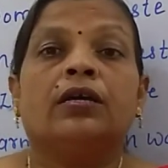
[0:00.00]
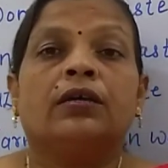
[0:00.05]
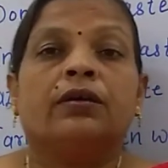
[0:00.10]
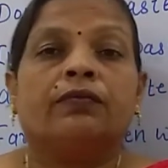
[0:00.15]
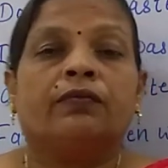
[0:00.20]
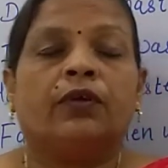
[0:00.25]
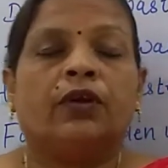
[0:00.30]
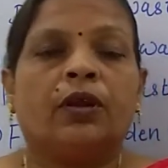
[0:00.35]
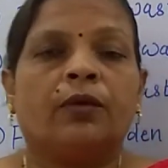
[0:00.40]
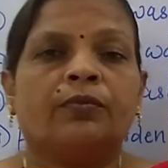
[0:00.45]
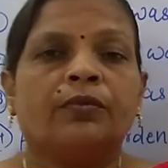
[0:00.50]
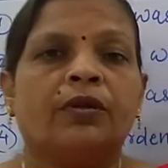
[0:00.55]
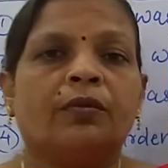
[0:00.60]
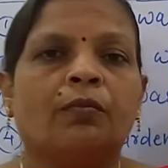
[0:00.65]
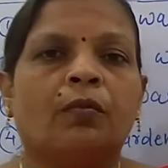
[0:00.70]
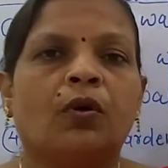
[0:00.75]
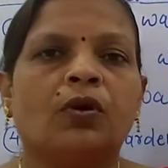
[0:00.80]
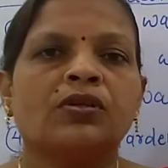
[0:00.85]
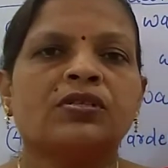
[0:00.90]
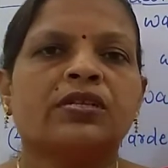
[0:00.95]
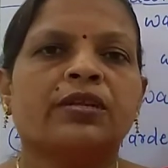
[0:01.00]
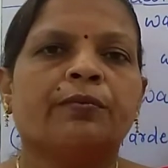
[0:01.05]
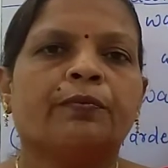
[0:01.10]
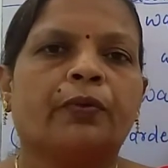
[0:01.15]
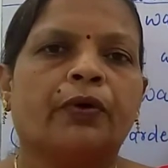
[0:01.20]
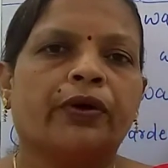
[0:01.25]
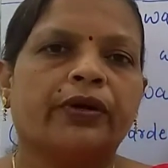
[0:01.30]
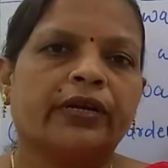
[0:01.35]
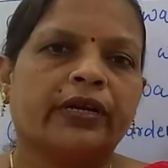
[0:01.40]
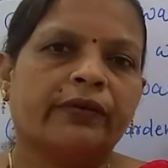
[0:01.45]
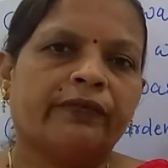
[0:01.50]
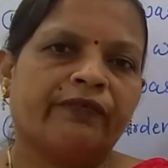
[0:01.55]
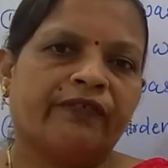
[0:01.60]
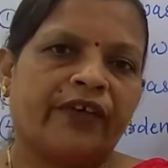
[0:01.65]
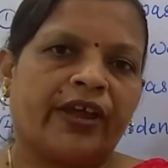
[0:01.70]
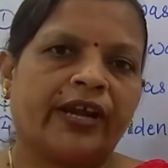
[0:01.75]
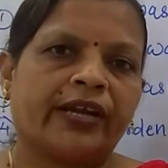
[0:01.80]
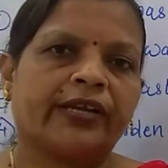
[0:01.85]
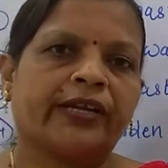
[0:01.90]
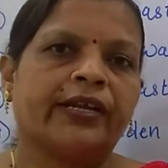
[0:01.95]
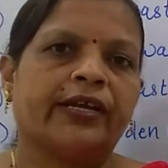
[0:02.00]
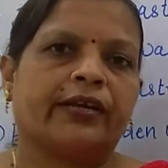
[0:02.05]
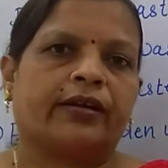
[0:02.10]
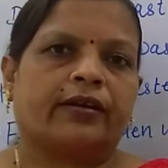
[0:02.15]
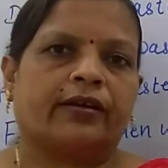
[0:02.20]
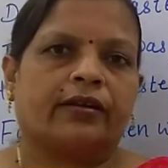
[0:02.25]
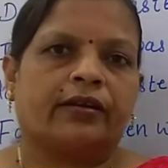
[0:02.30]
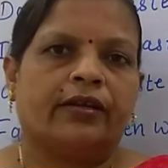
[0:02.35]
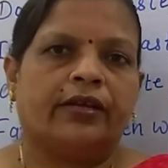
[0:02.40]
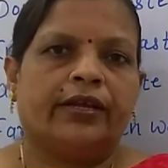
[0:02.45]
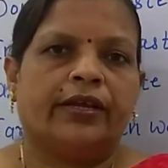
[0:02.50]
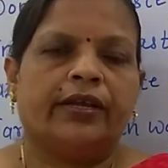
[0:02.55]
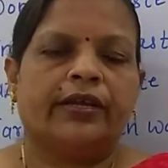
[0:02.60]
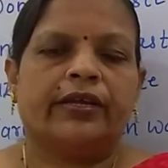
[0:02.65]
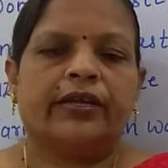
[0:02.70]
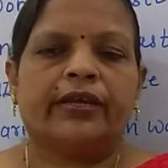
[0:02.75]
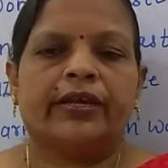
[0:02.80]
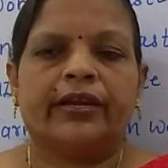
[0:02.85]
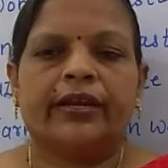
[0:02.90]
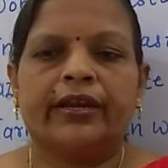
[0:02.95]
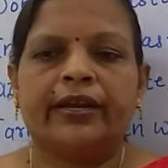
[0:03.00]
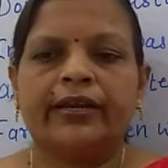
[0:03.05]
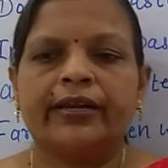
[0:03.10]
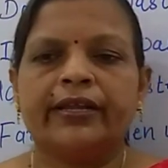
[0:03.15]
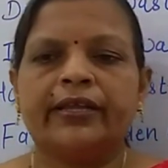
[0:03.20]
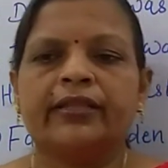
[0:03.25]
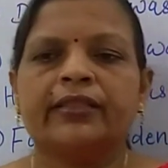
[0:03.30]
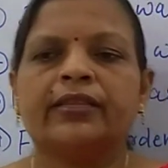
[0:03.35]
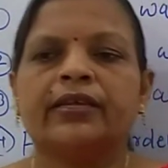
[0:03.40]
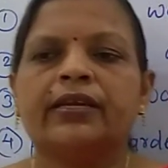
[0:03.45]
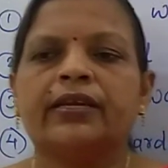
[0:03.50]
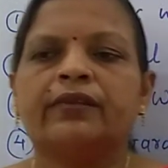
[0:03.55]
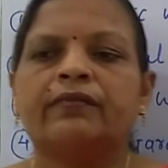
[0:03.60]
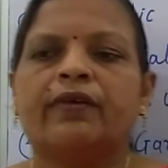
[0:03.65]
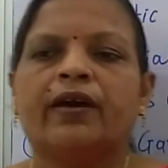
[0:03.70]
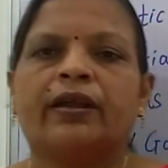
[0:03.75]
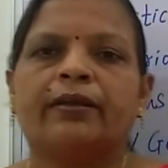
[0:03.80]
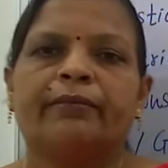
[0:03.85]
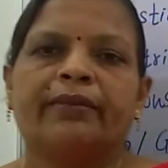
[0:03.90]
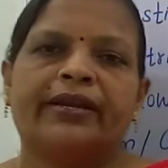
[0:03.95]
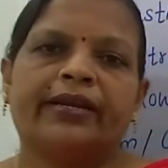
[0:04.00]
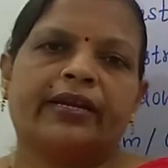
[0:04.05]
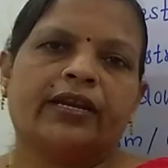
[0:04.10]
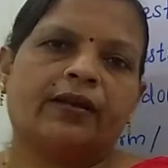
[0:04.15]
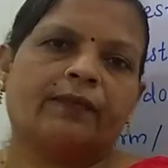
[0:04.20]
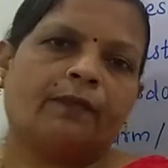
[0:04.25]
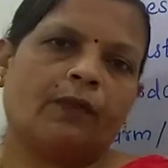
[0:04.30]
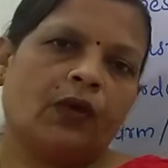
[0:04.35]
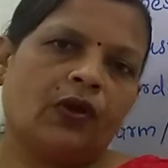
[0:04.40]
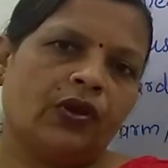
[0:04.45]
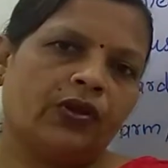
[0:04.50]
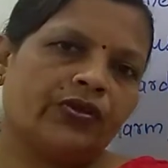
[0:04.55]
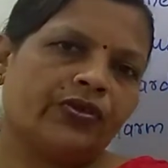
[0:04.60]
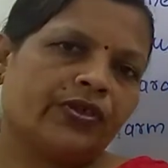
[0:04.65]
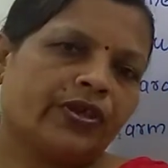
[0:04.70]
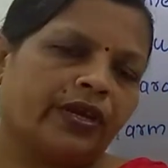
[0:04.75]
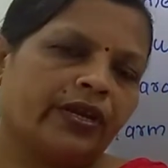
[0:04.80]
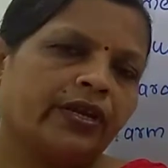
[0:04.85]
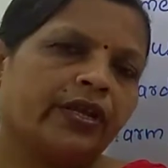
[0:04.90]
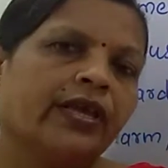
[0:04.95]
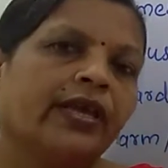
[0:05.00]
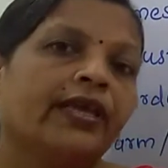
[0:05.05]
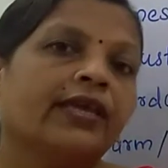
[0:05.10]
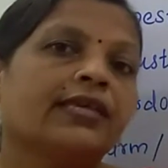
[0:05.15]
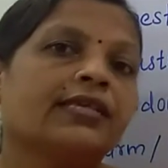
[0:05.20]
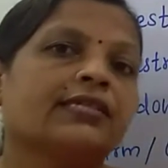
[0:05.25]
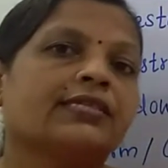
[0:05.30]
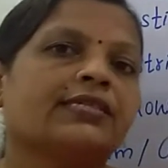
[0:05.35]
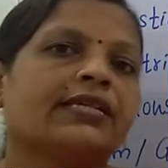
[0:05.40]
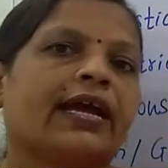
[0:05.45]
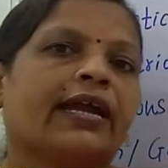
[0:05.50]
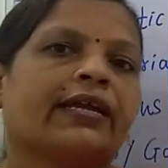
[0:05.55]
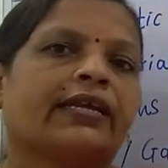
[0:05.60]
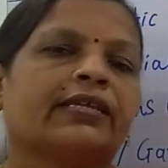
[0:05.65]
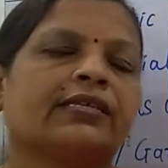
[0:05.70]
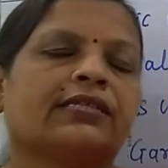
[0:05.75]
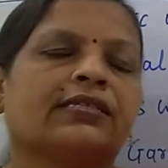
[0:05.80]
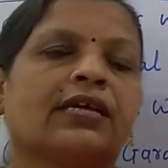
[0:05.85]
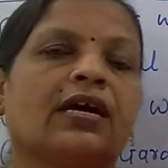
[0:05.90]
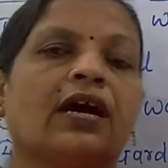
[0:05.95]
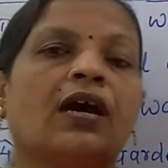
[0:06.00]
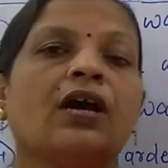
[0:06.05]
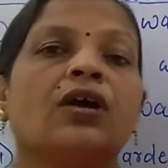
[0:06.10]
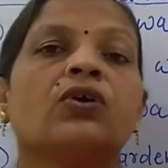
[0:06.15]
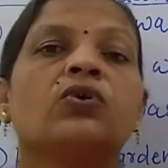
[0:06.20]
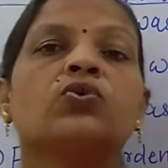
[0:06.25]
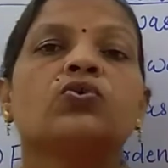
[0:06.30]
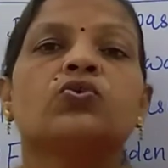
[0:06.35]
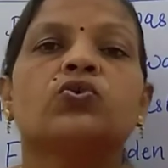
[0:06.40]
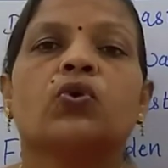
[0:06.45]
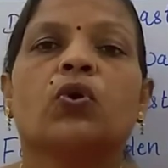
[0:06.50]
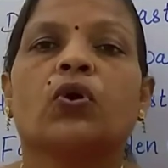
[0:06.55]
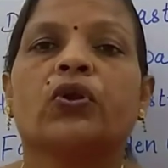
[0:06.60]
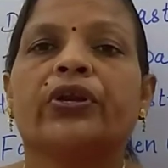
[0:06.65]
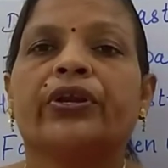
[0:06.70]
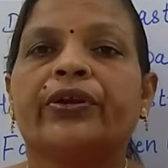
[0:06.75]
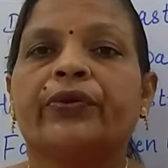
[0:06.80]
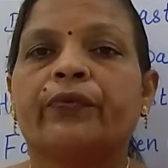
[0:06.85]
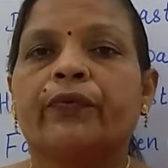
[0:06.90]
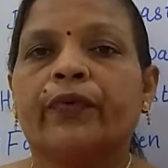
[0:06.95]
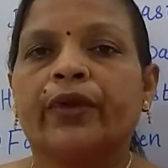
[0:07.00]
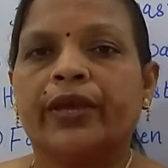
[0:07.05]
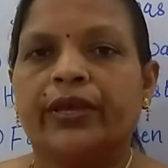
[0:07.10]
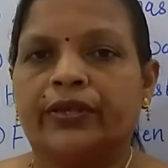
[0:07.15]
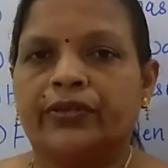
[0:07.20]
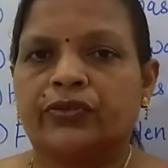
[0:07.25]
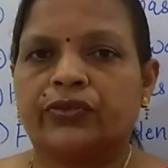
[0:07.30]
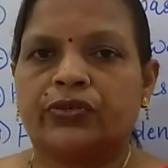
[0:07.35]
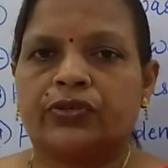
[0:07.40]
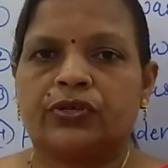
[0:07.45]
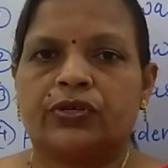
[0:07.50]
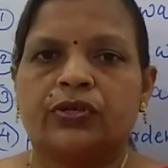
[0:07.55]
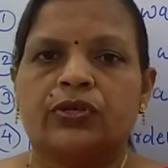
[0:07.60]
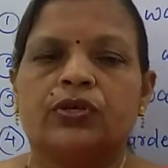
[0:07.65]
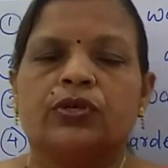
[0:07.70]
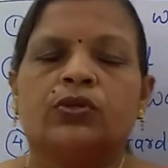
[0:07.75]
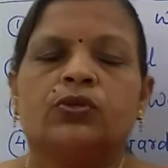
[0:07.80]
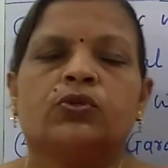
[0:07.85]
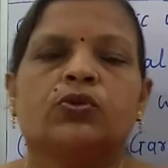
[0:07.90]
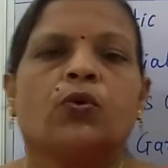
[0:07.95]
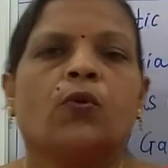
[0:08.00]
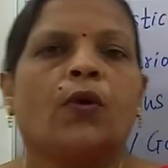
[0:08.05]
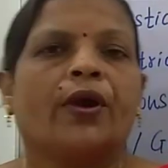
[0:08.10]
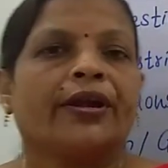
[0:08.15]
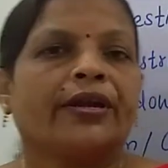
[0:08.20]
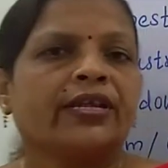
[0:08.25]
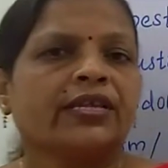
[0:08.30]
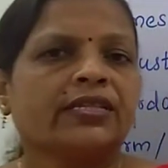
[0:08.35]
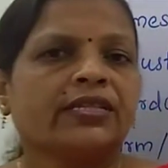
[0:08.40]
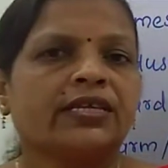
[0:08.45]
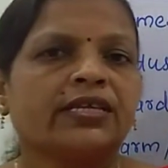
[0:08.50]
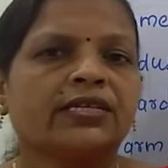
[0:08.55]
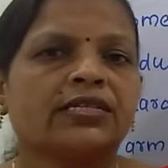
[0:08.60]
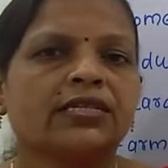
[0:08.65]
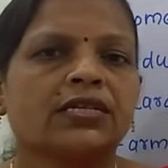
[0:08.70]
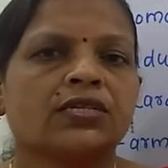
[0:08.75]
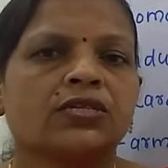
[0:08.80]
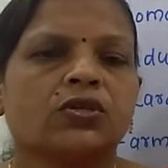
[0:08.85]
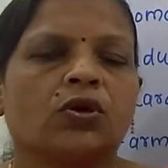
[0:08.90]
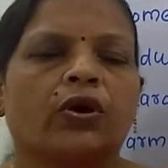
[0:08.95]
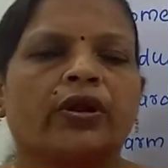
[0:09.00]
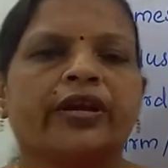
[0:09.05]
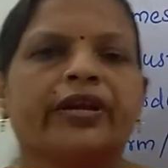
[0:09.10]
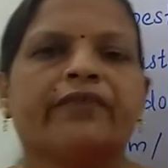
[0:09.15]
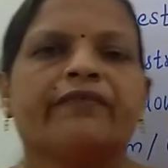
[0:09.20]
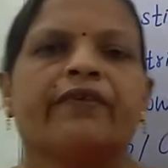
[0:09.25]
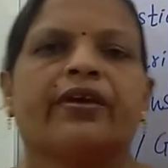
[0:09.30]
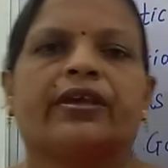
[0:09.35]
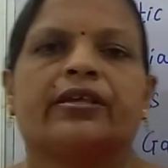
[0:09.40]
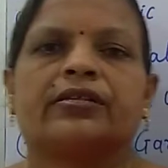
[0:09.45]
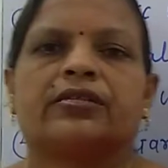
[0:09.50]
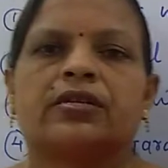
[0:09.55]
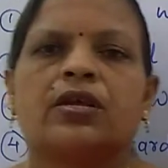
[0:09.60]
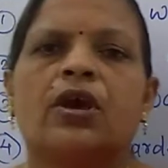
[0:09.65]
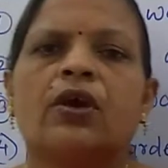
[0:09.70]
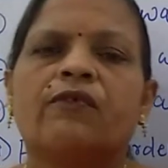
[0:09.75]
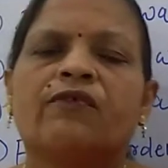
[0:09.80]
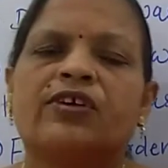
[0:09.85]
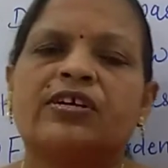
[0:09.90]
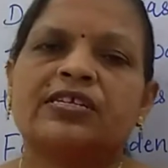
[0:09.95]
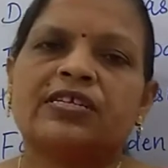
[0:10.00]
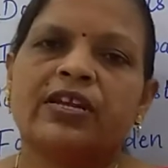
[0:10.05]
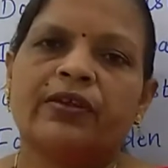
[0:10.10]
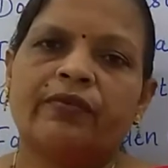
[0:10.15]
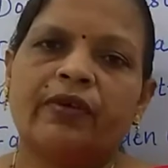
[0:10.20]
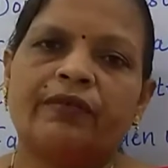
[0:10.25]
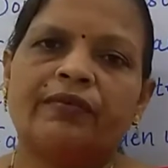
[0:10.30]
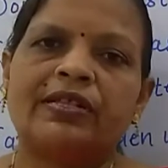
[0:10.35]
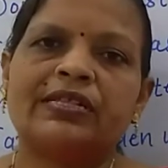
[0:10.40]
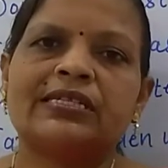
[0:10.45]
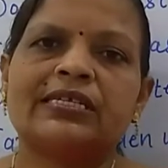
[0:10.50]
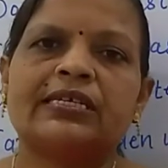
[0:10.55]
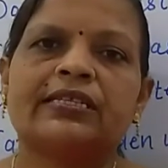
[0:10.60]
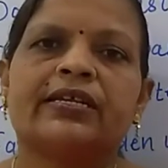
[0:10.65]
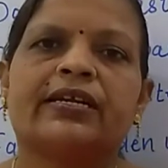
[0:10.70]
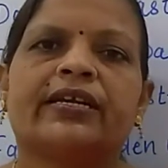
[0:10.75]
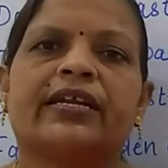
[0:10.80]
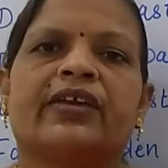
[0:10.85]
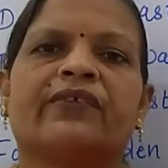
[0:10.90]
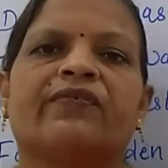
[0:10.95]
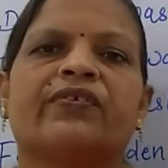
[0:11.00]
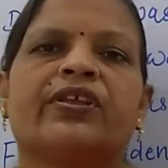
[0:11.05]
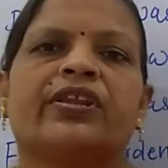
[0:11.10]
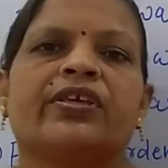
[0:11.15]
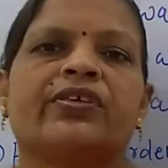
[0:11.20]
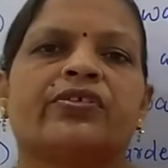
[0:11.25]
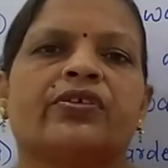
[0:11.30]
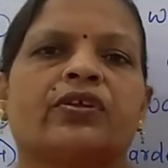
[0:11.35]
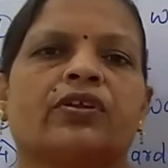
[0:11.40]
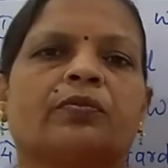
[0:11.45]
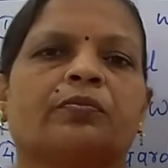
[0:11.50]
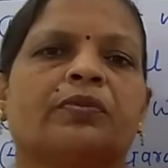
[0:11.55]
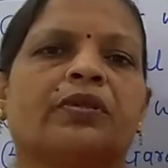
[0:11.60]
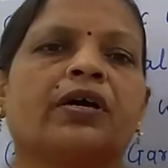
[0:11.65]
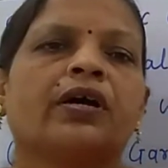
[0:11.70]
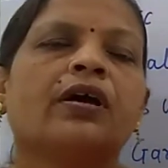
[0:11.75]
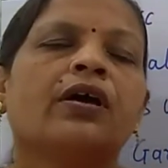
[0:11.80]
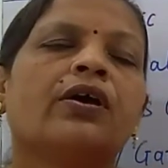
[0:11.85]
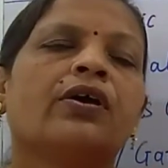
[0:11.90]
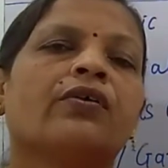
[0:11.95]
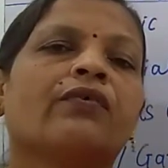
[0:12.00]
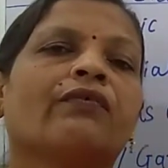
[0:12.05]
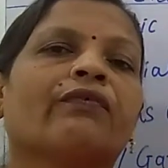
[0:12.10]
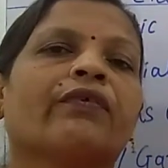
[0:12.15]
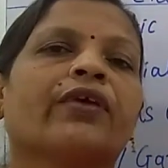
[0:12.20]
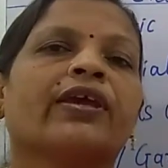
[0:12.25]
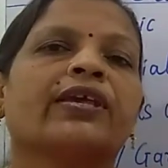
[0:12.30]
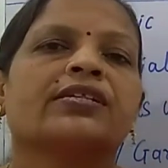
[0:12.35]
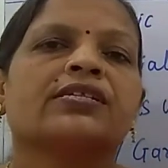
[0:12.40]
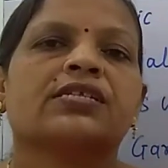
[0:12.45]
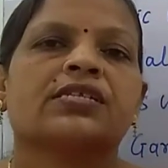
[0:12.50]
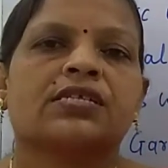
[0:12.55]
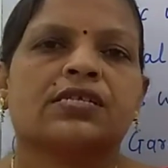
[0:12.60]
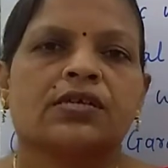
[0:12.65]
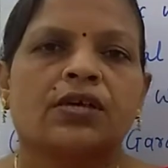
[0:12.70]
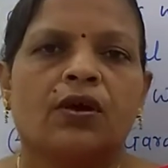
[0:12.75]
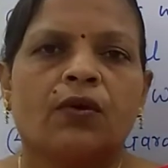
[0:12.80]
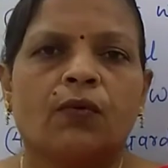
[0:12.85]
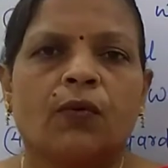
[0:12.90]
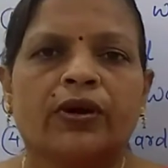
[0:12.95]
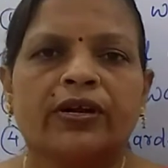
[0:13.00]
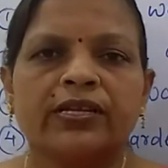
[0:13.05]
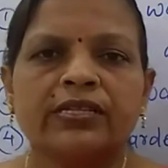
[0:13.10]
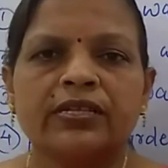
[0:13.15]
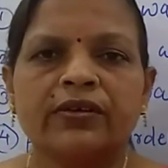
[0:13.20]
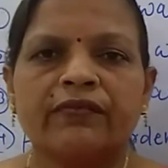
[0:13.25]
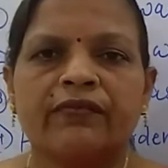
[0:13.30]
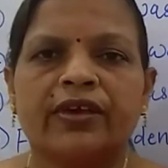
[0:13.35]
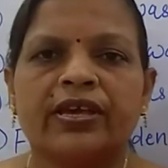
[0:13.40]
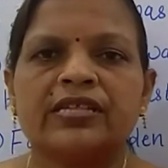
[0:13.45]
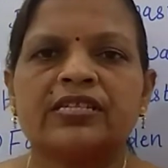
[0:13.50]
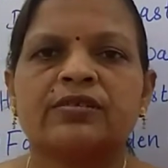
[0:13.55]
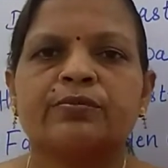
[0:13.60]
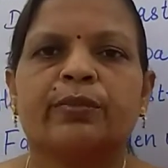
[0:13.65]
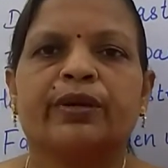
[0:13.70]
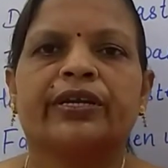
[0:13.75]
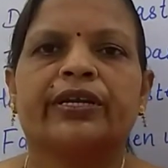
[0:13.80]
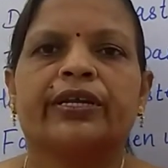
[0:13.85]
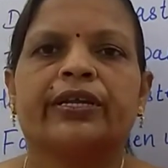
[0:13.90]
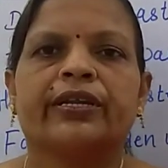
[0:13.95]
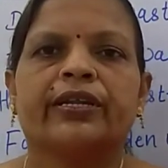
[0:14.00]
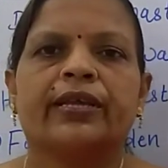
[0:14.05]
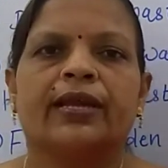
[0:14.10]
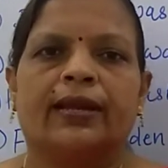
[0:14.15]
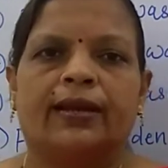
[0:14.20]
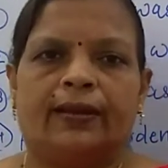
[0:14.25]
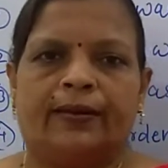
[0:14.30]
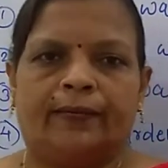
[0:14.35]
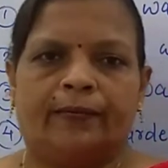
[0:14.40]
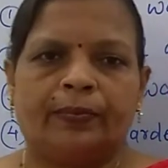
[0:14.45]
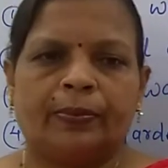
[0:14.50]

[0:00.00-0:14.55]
one of the most important factor in creating the environmental pollution is the solid waste. So what is this solid waste? Firstly, we will see the definition of the waste. What is a waste material?